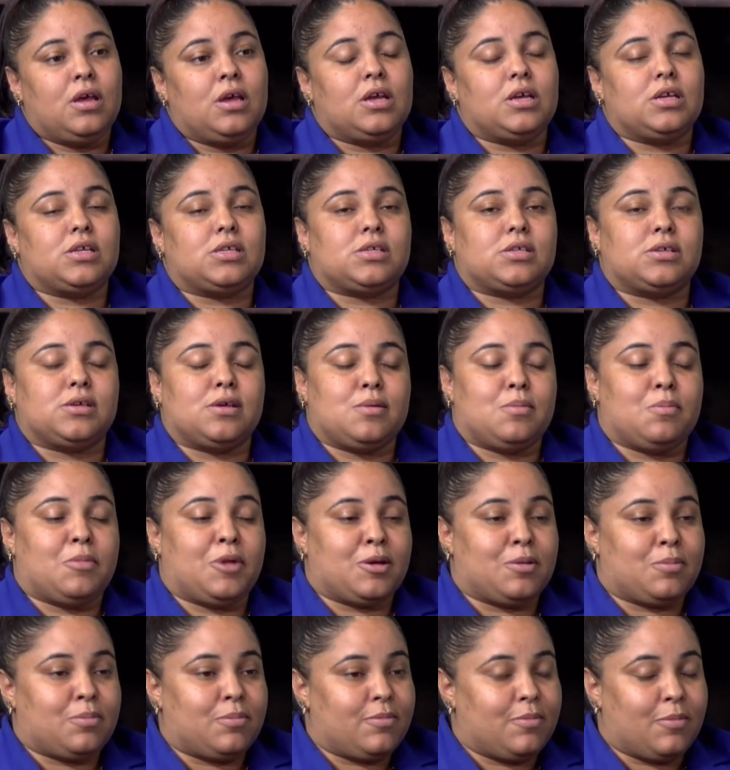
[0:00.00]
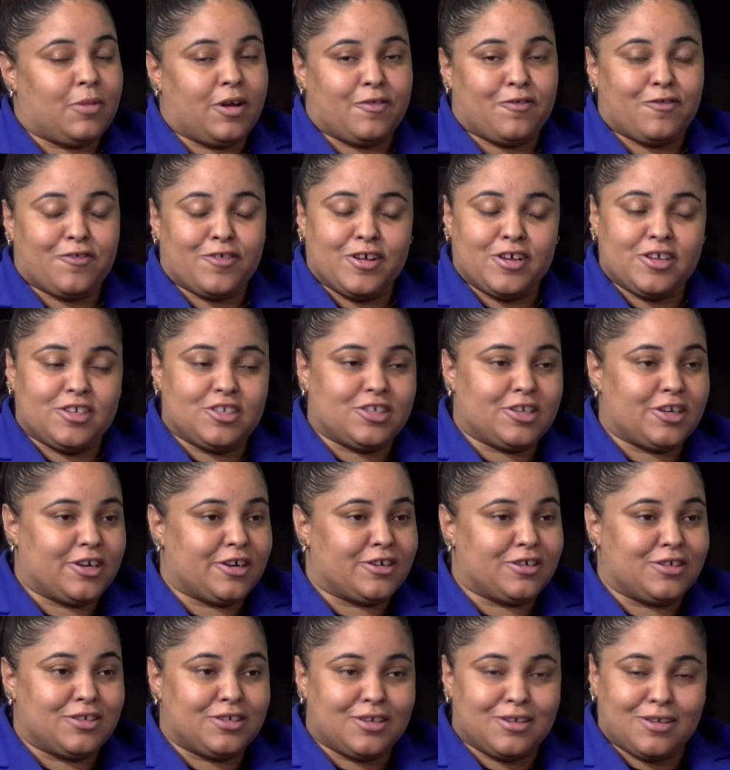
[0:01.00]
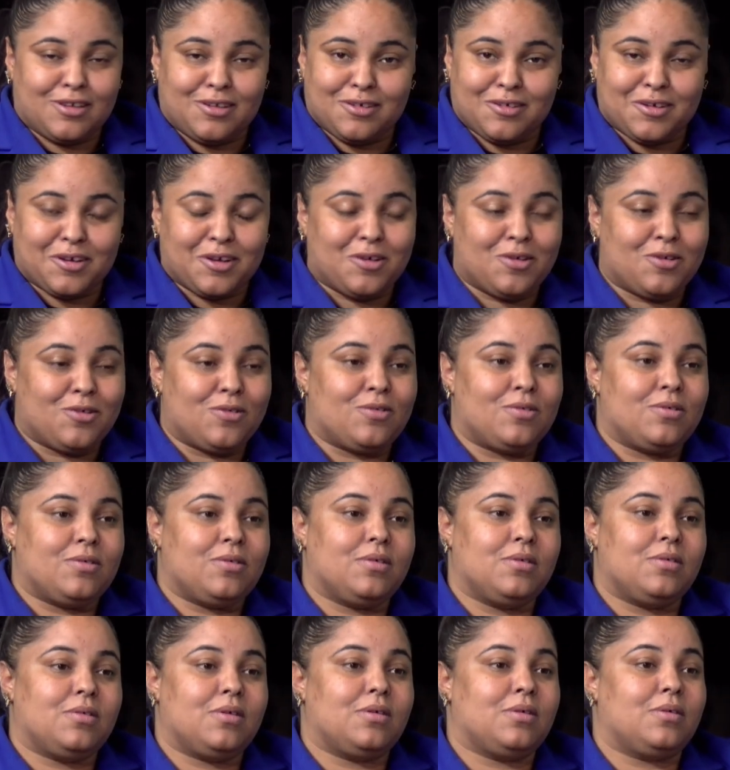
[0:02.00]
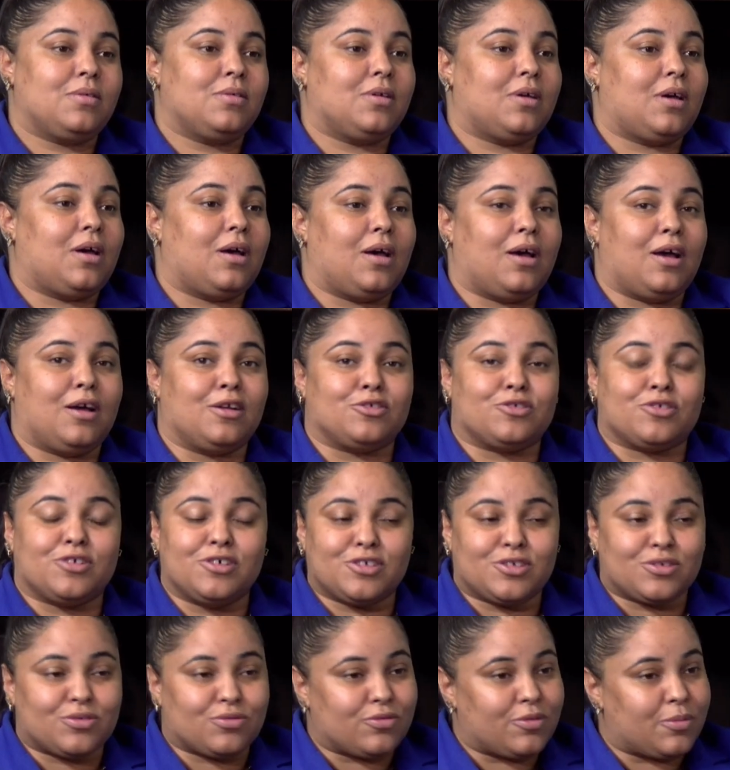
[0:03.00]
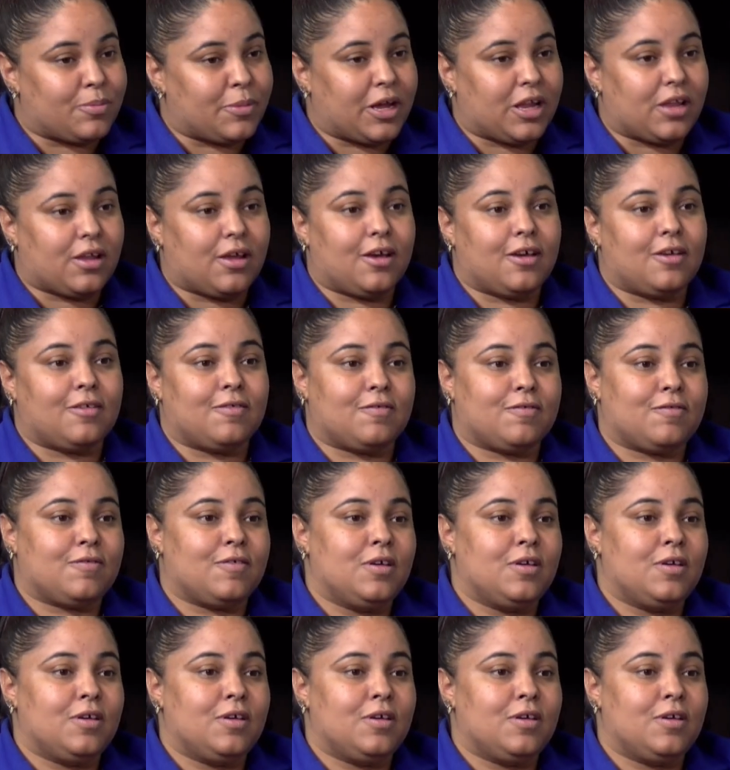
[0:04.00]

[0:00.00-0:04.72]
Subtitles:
He said, my friend Charity Chandler Cole, I trust her with my life.